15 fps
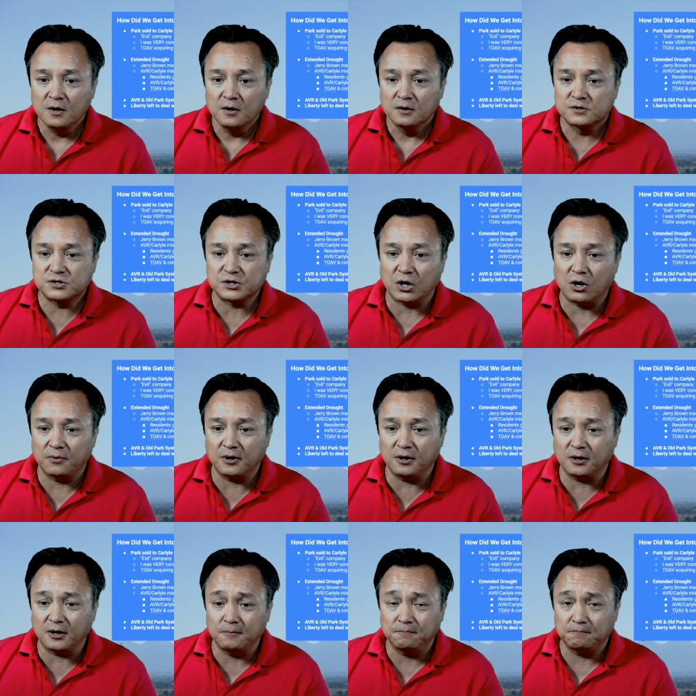So
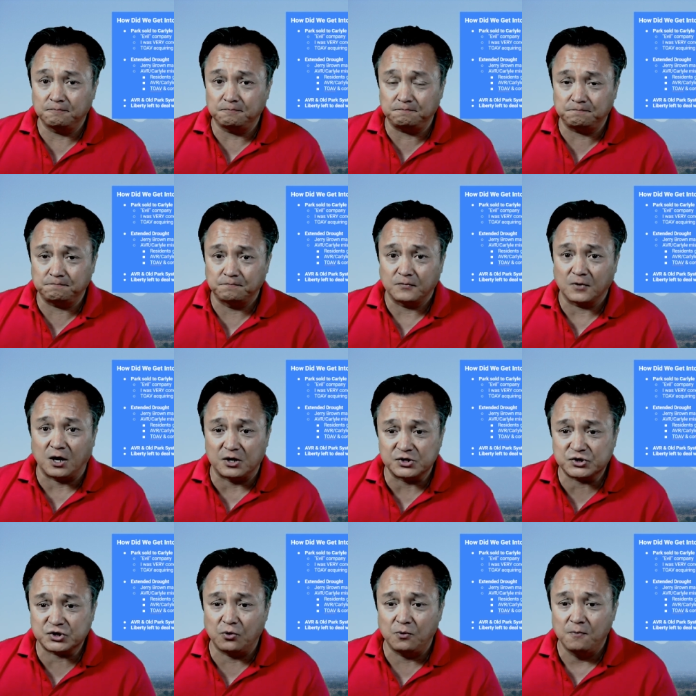um,
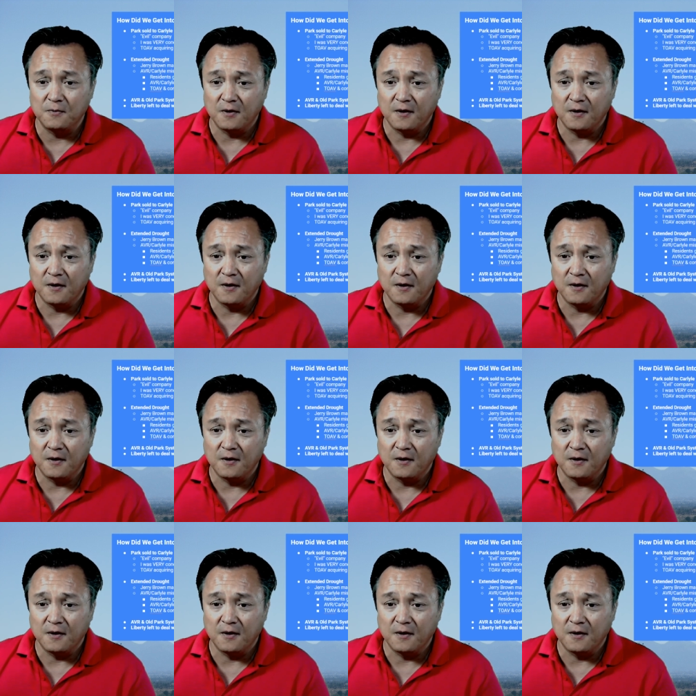also,